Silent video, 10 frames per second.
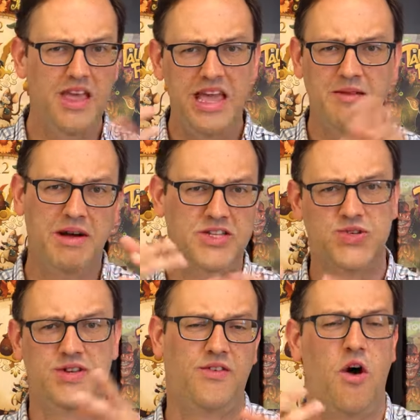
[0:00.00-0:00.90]
in my
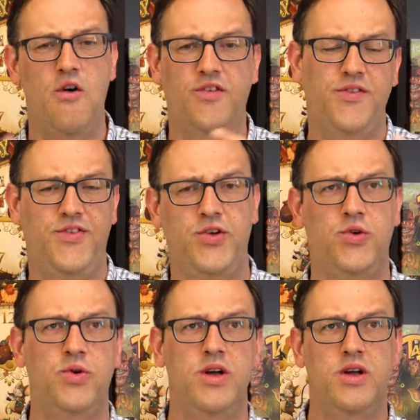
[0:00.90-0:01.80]
sort of
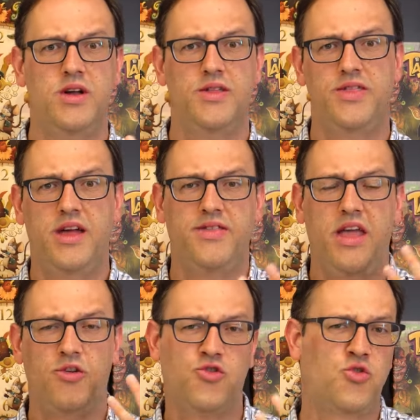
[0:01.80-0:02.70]
overview that
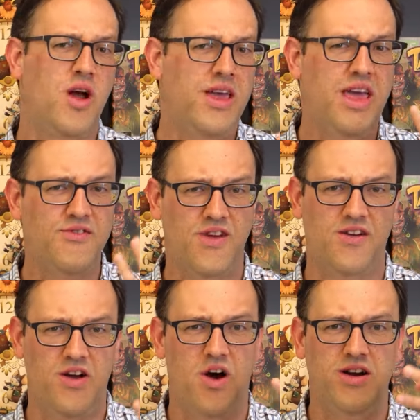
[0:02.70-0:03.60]
they are trying
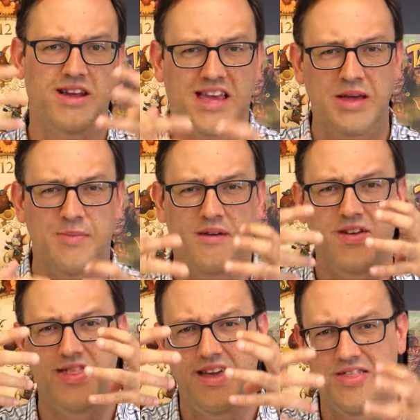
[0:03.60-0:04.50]
very hard to keep
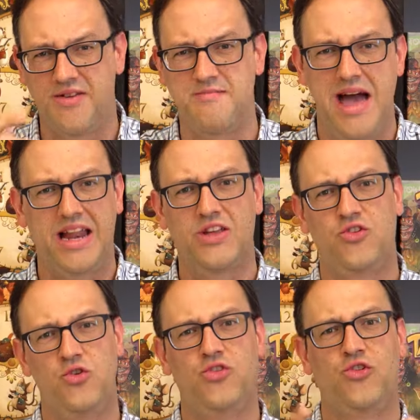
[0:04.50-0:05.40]
everything thematic
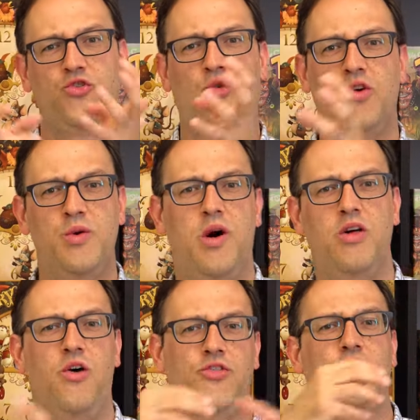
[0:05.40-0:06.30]
to the story while
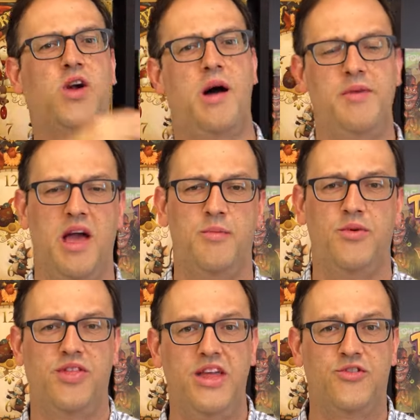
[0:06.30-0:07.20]
also coming up
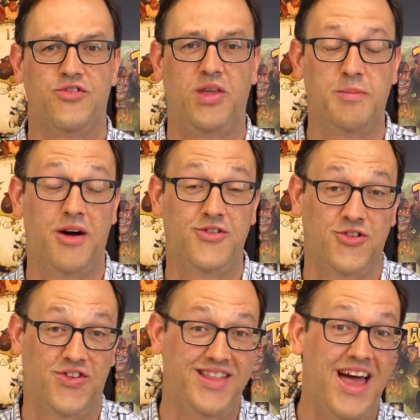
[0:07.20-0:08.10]
with interesting
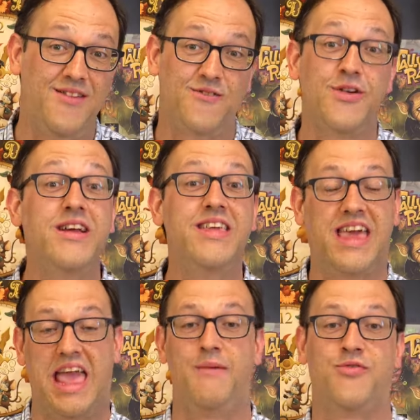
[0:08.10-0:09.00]
puzzles, and that really
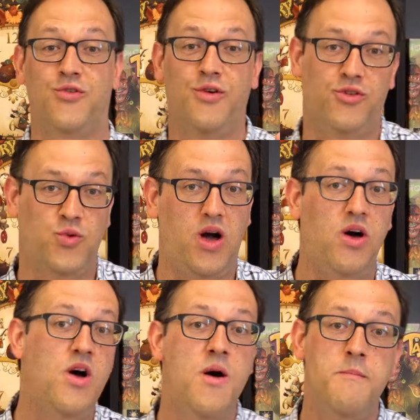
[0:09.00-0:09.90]
came through as well.
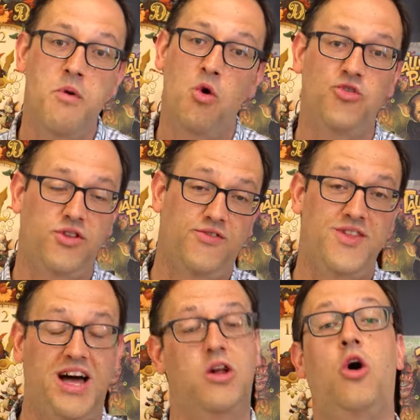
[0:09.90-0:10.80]
Most, if
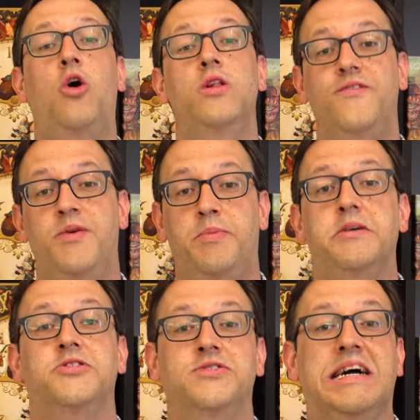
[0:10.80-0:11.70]
not all, of the
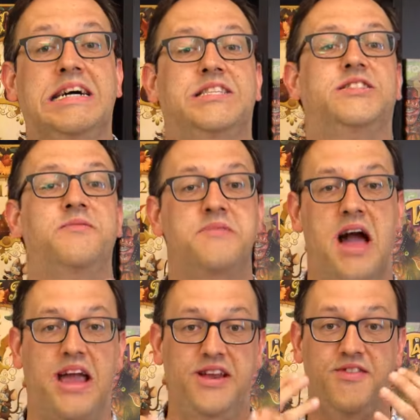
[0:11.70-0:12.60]
puzzles had some
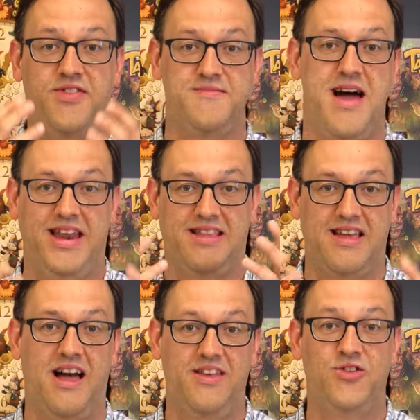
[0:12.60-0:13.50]
kind of thematic
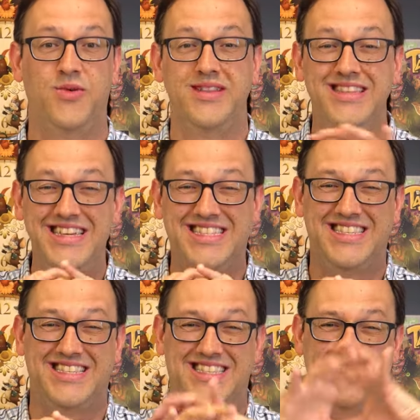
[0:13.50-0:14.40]
tie to at least
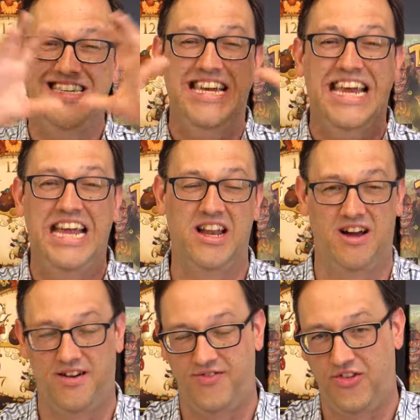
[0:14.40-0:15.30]
the scene
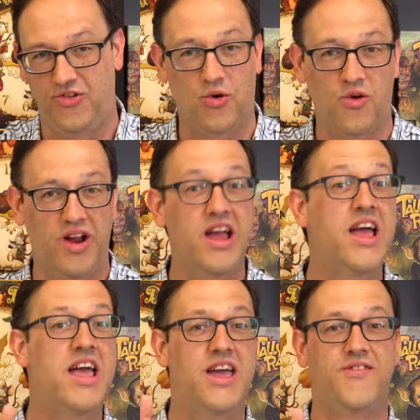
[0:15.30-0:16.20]
of the story,
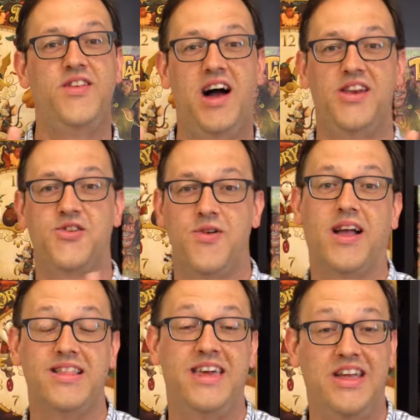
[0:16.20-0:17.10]
if not
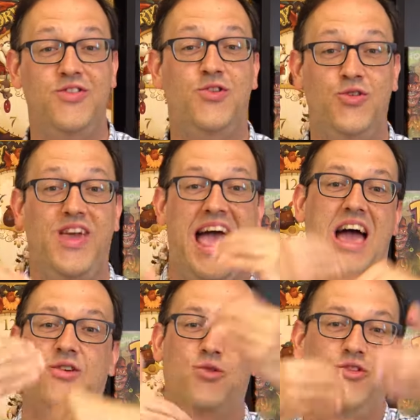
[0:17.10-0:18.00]
directly into the
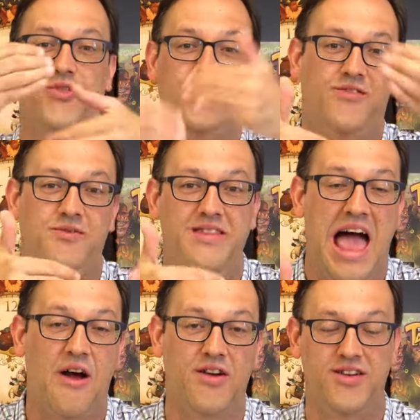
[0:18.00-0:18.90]
actual sort of
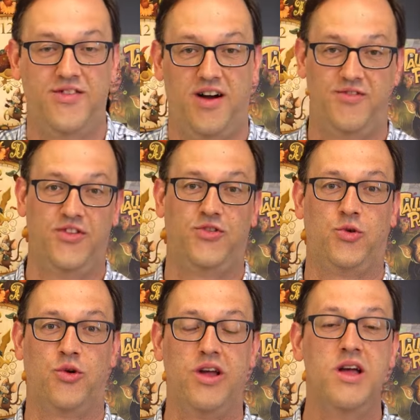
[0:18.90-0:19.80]
narrative of the
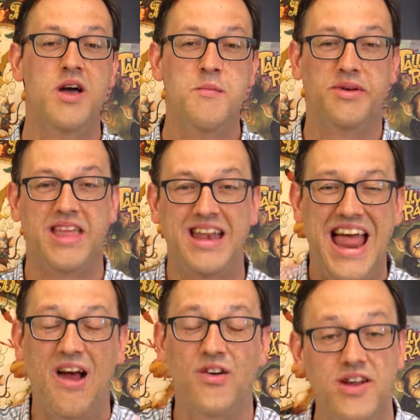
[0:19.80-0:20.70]
story. But that
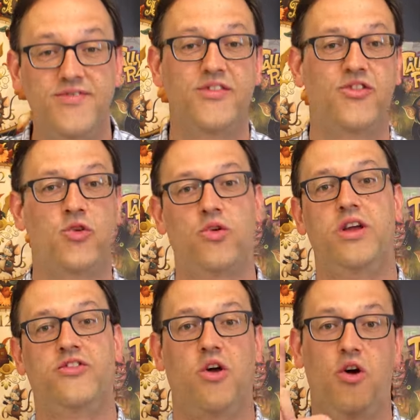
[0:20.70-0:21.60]
narrative of the story
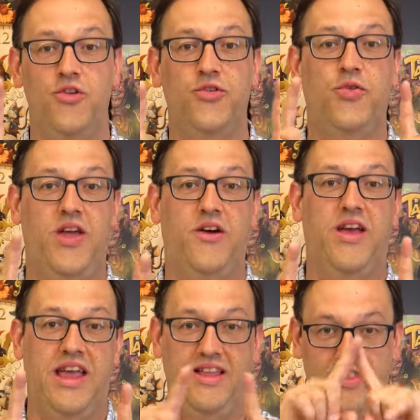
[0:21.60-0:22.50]
is also there
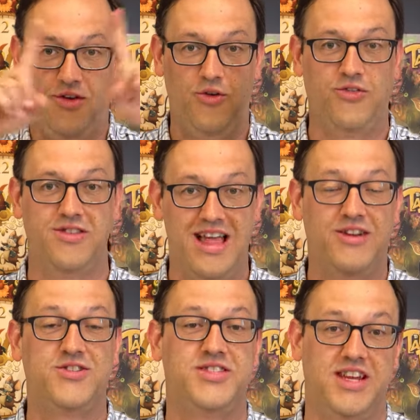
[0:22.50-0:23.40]
in those
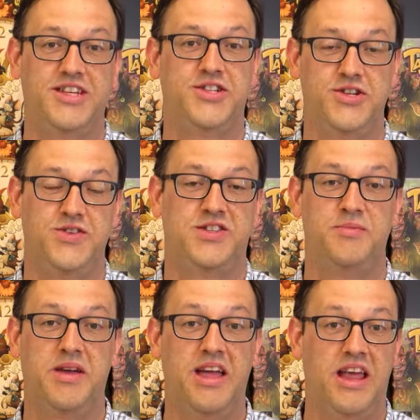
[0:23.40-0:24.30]
letters that I showed you at the
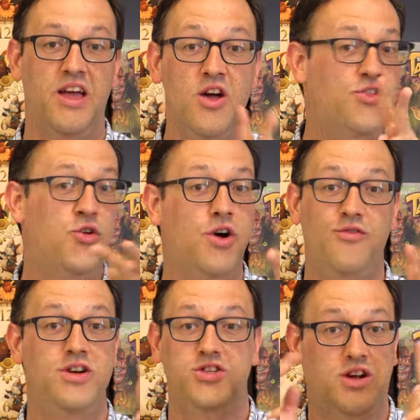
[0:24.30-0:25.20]
beginning, 2 of
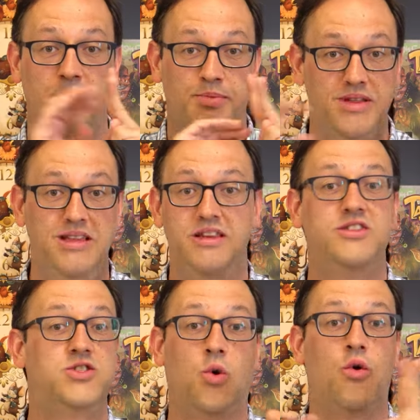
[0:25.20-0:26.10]
which are completely
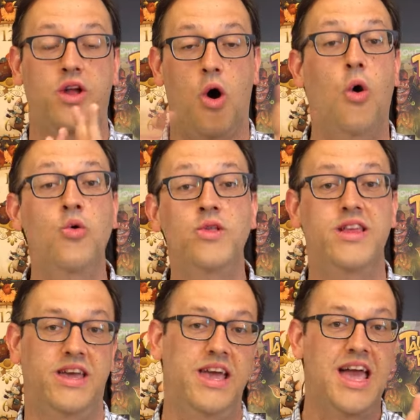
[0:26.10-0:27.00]
story
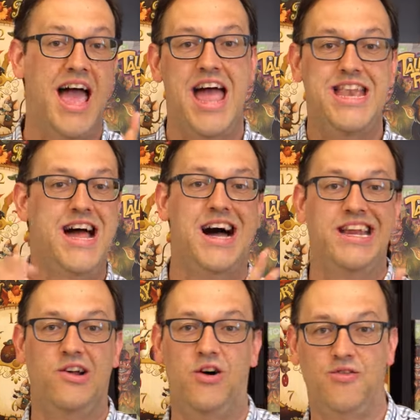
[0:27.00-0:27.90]
only and not
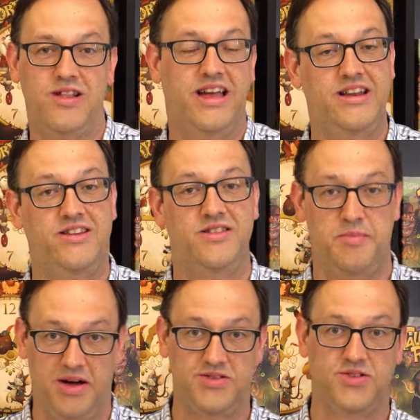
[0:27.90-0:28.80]
at all related to the
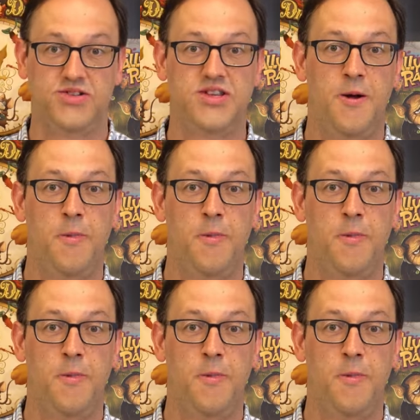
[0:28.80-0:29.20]
puzzles,